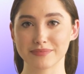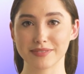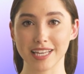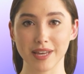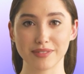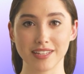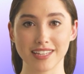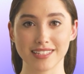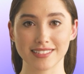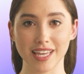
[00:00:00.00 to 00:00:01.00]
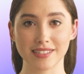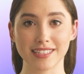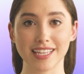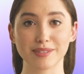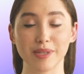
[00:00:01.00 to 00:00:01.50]
Note, some
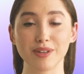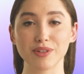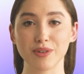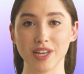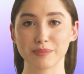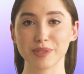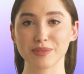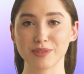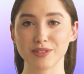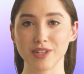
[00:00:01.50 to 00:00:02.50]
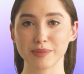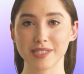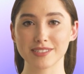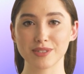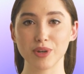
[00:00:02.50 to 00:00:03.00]
stains might require multiple
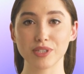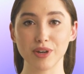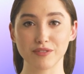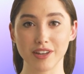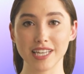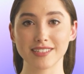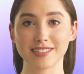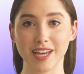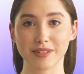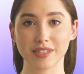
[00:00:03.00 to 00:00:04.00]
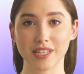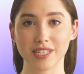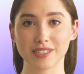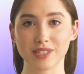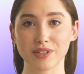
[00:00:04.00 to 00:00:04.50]
treatments or an overnight soak,
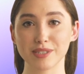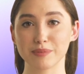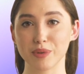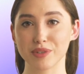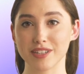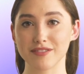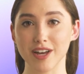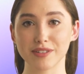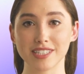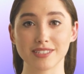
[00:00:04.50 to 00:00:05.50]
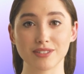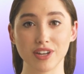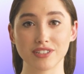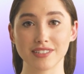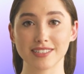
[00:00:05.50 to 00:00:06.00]
so it's important to follow the
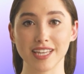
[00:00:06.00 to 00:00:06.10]
instructions